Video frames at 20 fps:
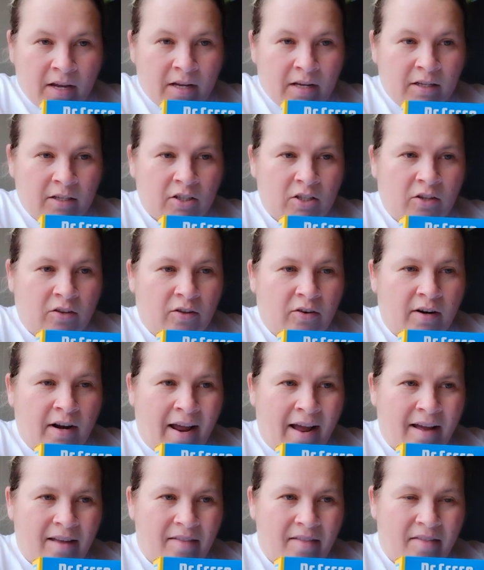So they're
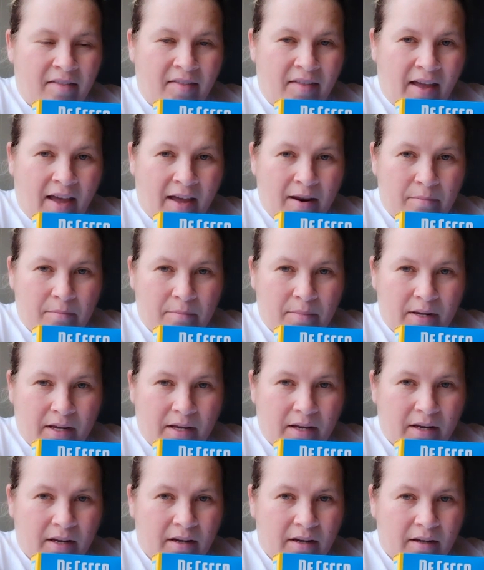not that
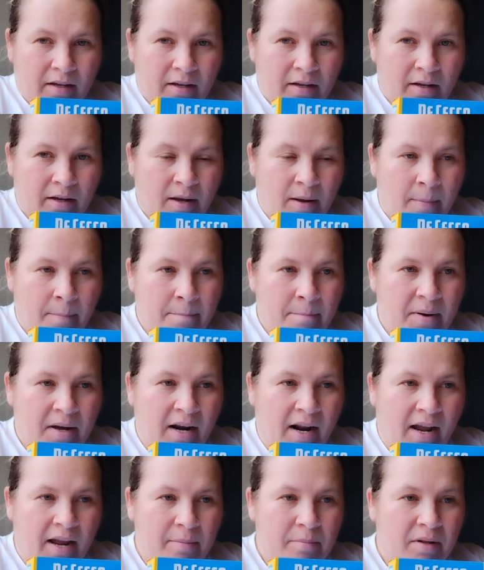big, but
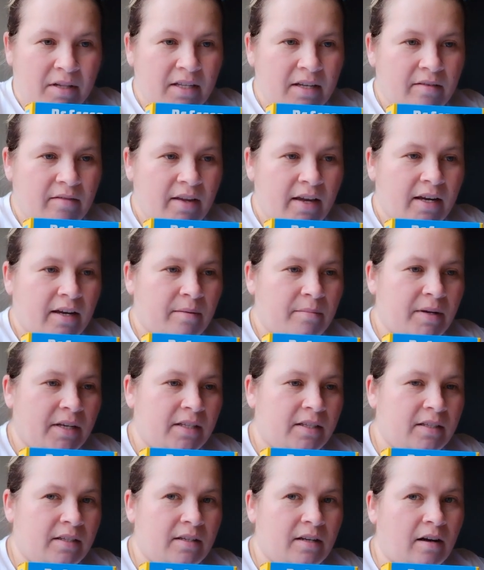I believe they could be
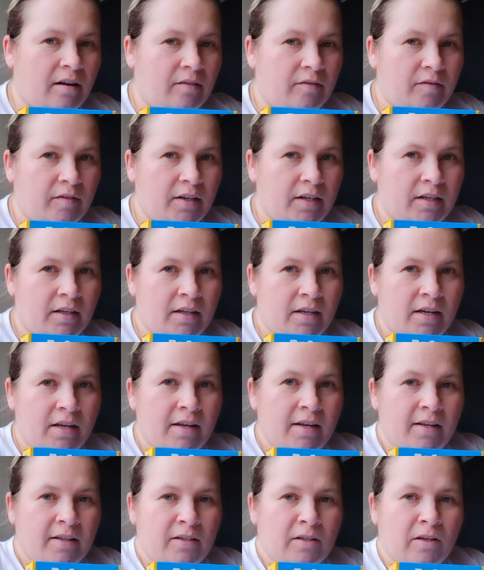stuffed.
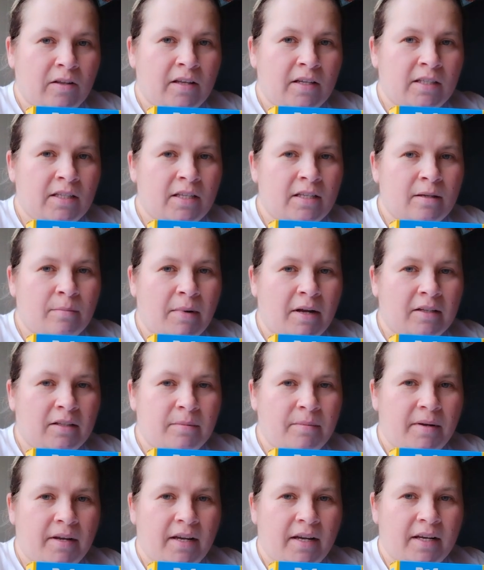So this is about to
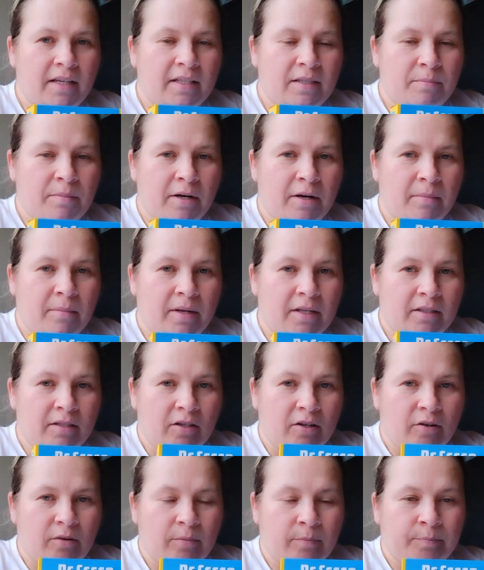be
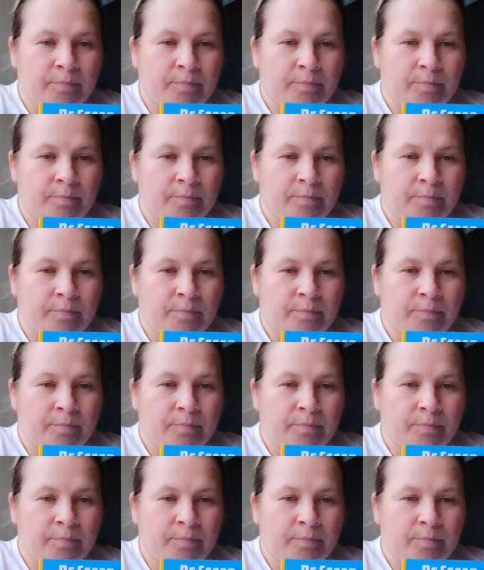experimental.